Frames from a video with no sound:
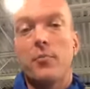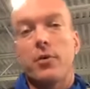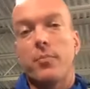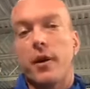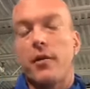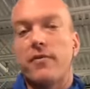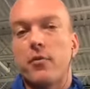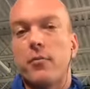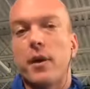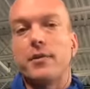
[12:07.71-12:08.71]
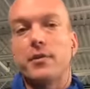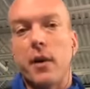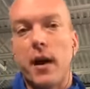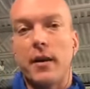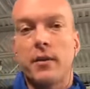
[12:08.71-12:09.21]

prepare for my squat.